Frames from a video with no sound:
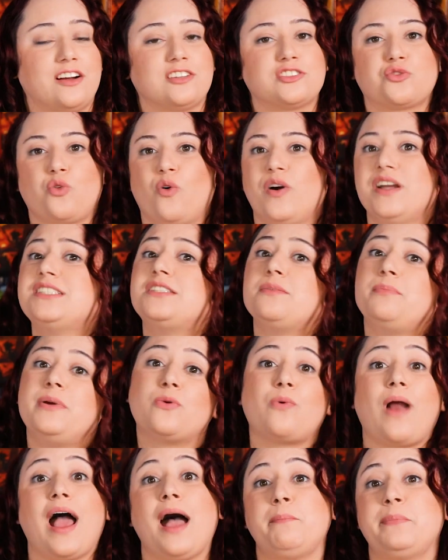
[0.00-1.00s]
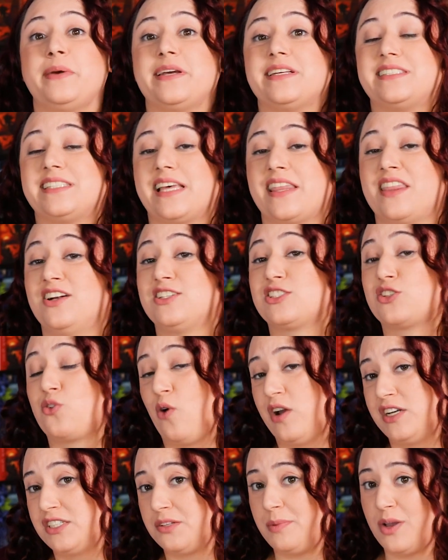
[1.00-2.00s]
there's going to be rapids and there's
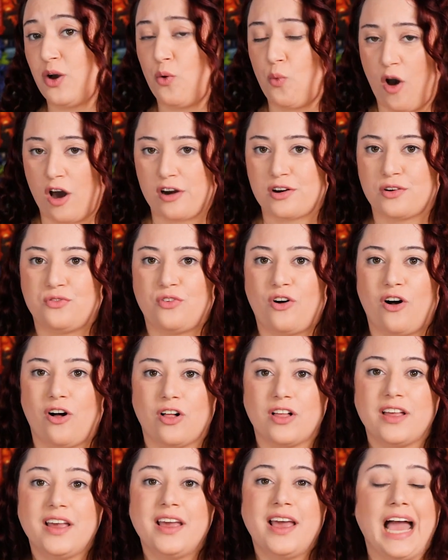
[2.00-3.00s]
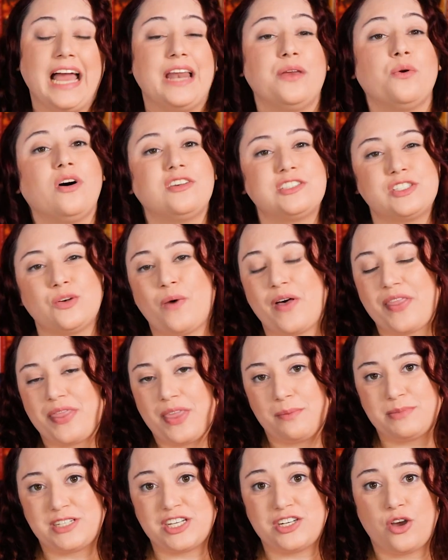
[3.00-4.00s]
going to be a waterfall. And you also want
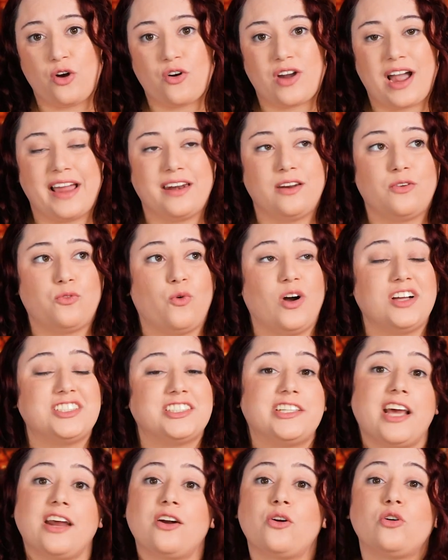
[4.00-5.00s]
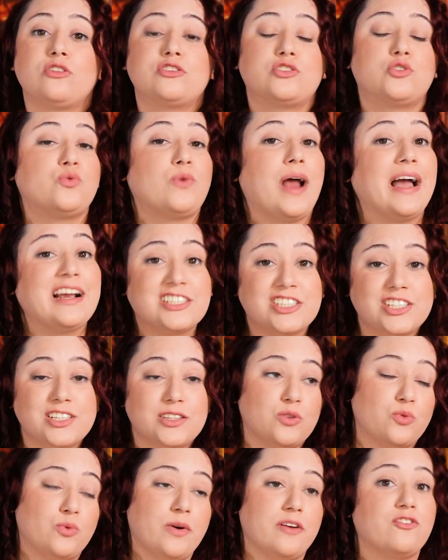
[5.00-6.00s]
them to know kind of what general
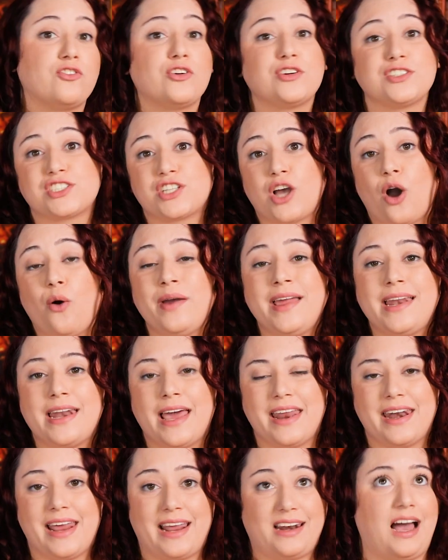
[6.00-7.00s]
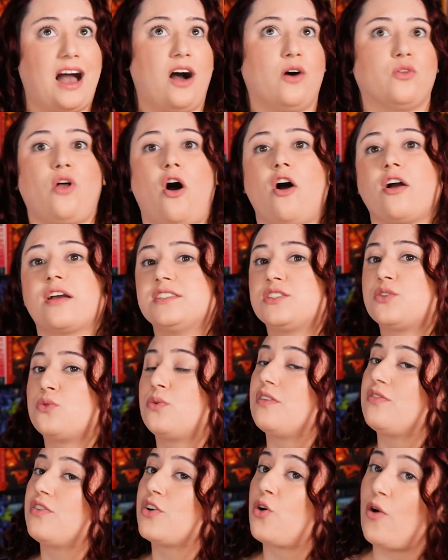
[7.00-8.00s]
direction the river is going in and how long is the
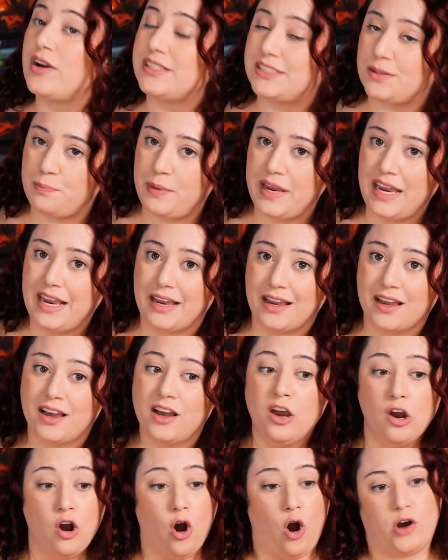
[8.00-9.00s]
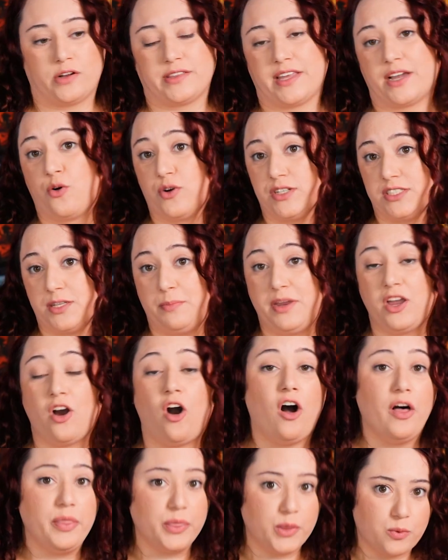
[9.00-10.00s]
river going going to be? Are they going to be
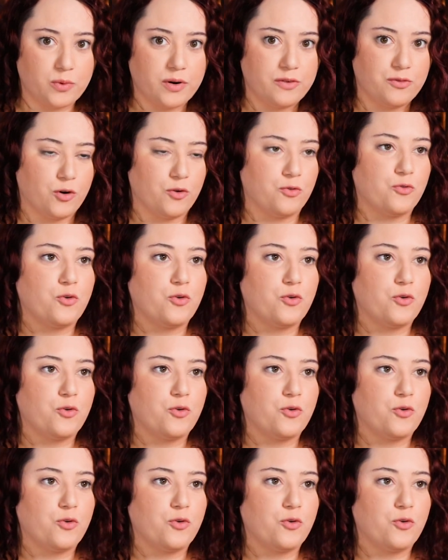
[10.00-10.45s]
on the river